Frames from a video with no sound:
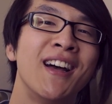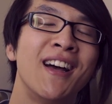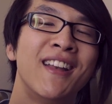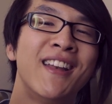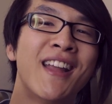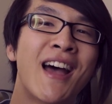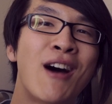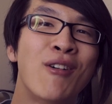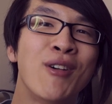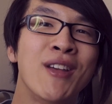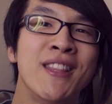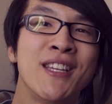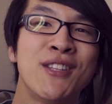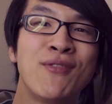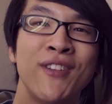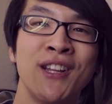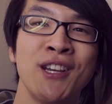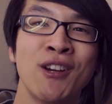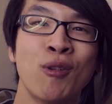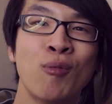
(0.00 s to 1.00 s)
Now in this
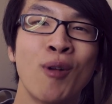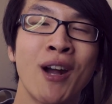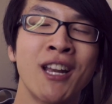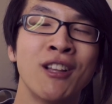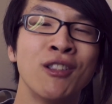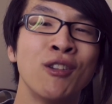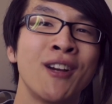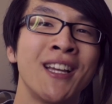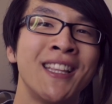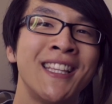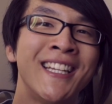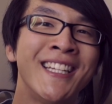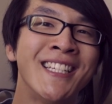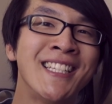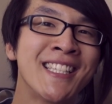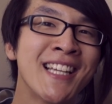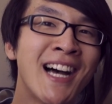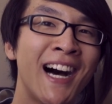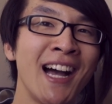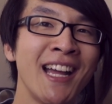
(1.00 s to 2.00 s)
video we're going to look at the
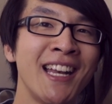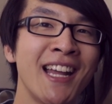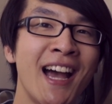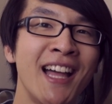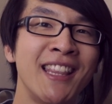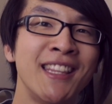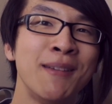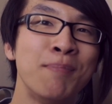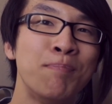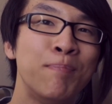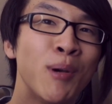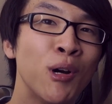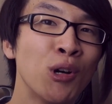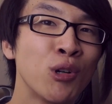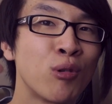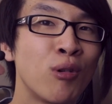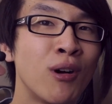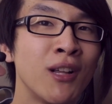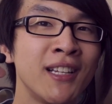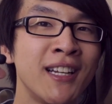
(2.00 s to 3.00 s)
design and the
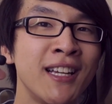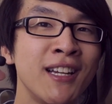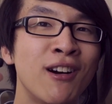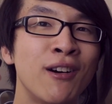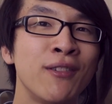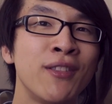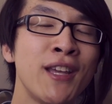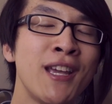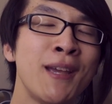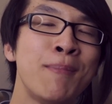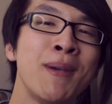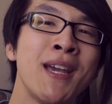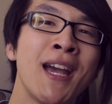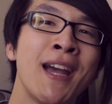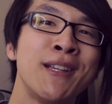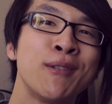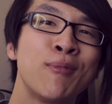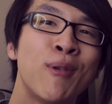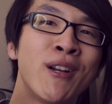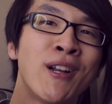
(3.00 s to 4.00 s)
build quality of the
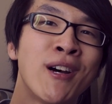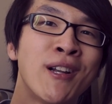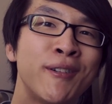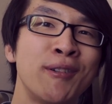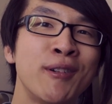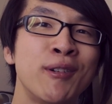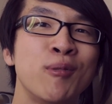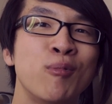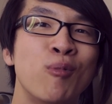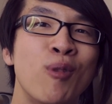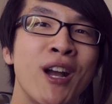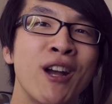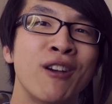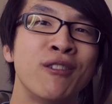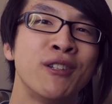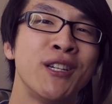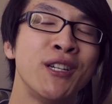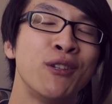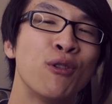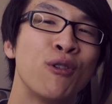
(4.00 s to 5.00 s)
EPH-100, we're
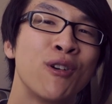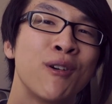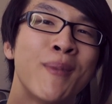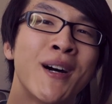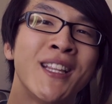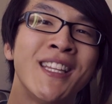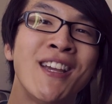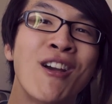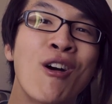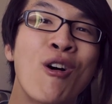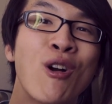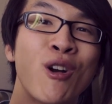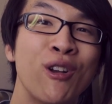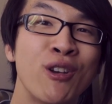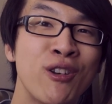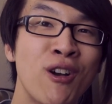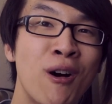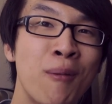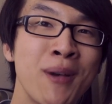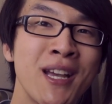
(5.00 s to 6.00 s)
going to talk about the
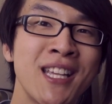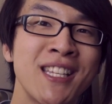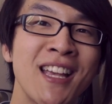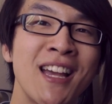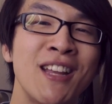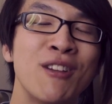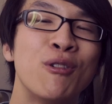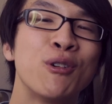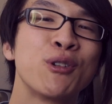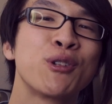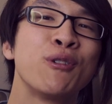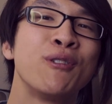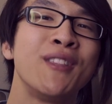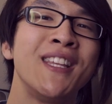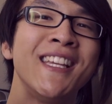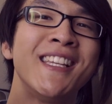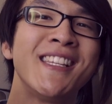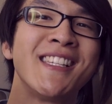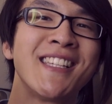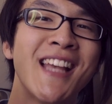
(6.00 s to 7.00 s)
ergonomics and also
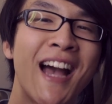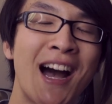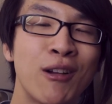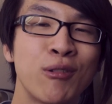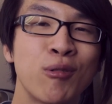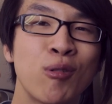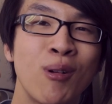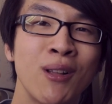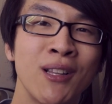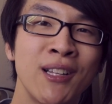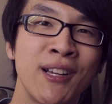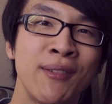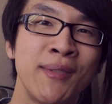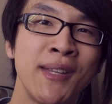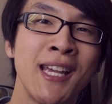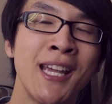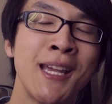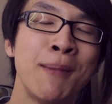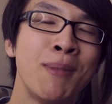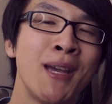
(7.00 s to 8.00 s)
the sound quality of
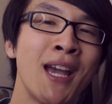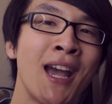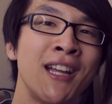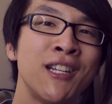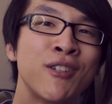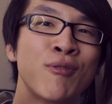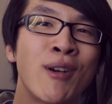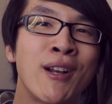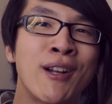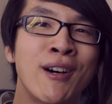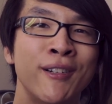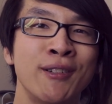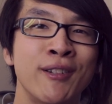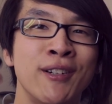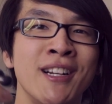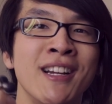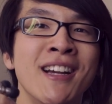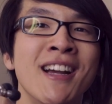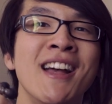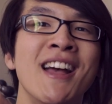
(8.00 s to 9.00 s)
the EPH-100.